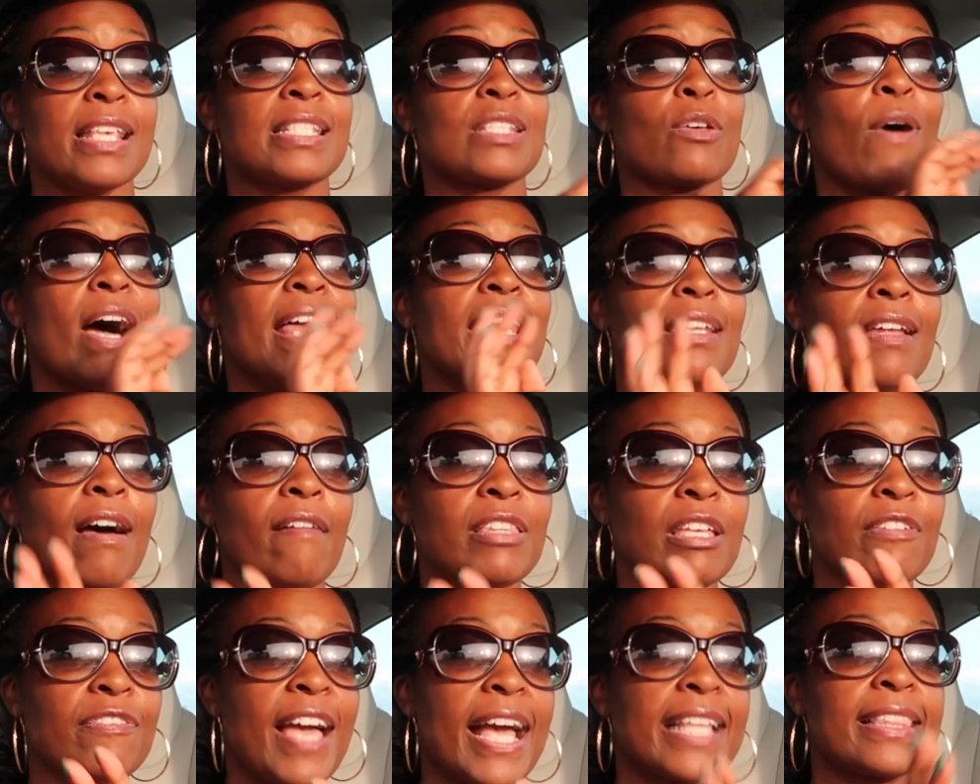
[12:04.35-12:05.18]
So I
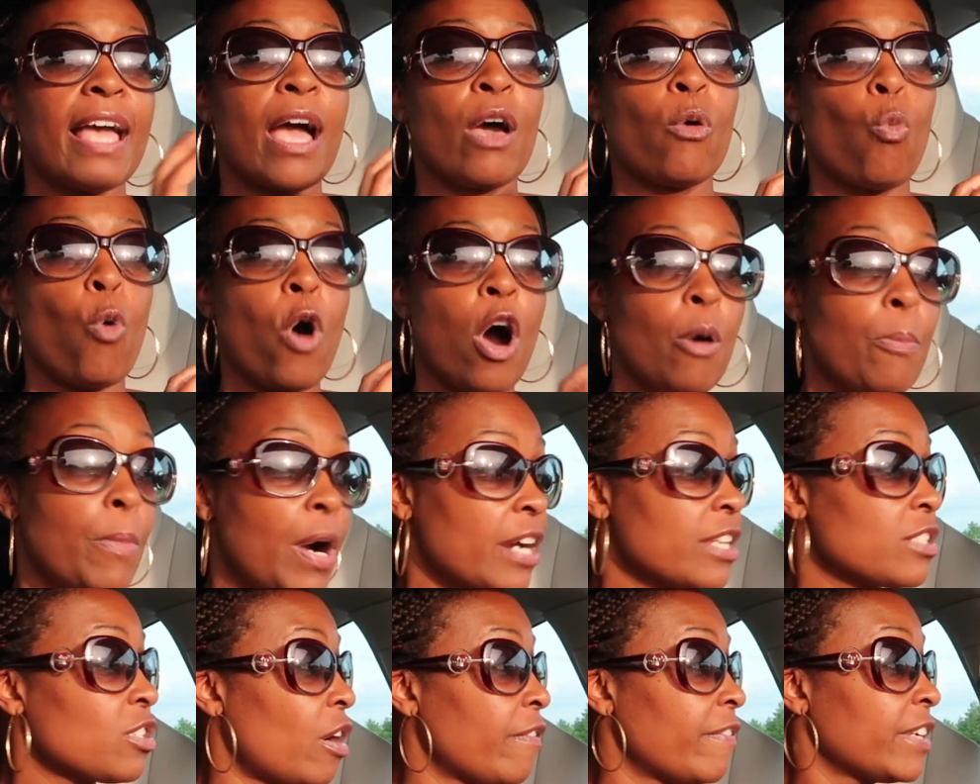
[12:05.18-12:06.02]
love the fact that
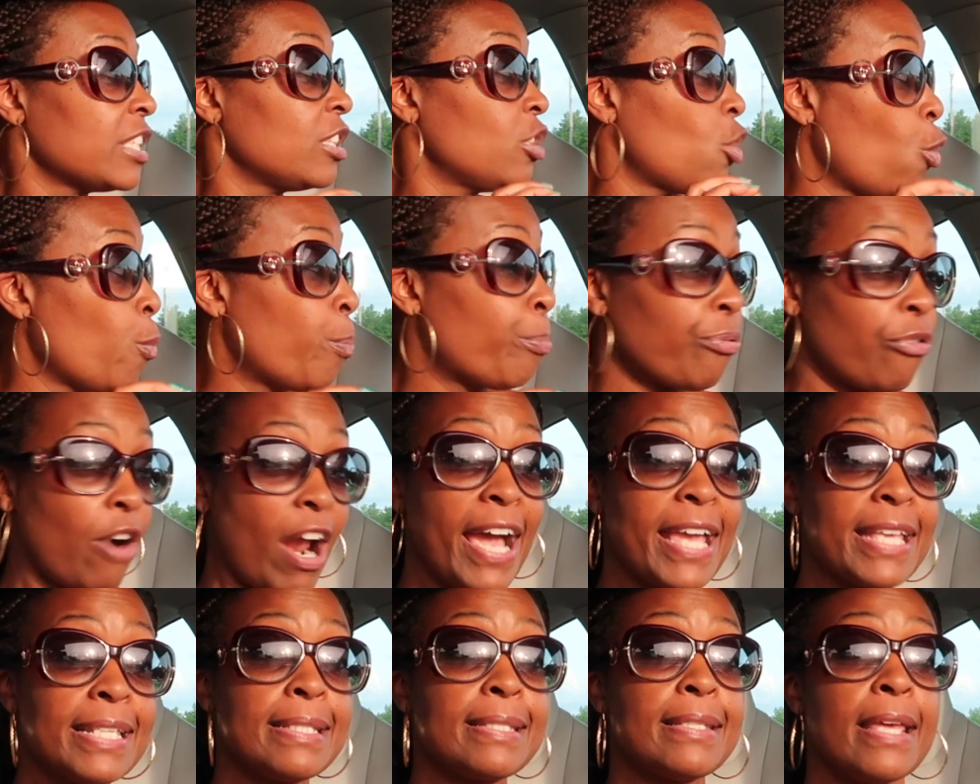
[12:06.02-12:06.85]
Walmart is already low
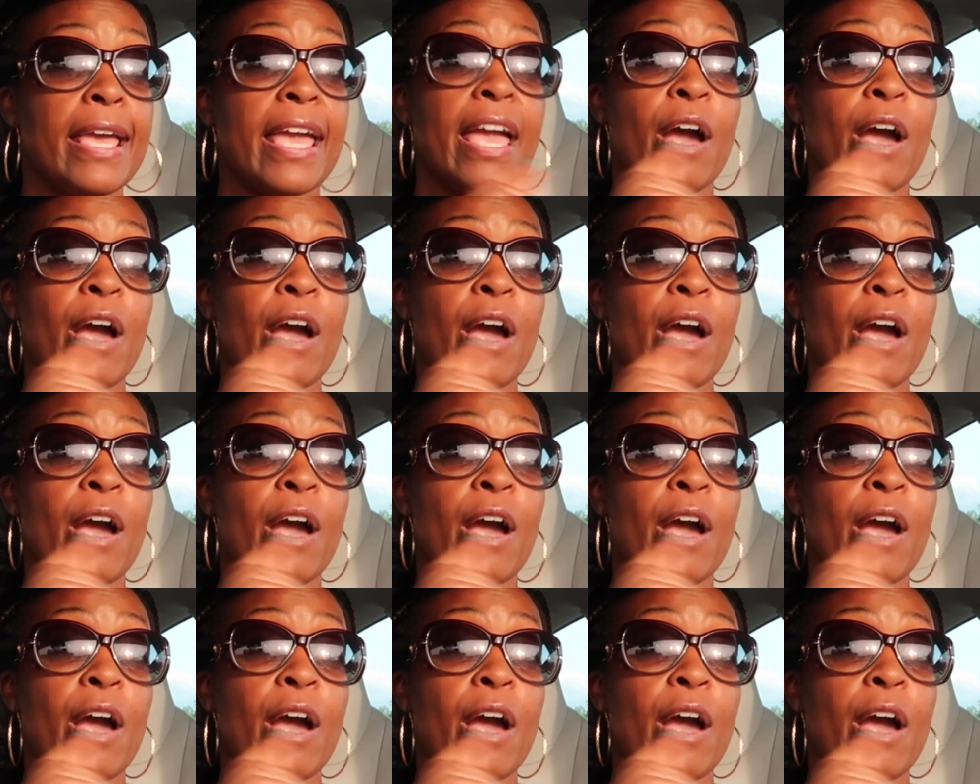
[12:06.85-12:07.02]
price,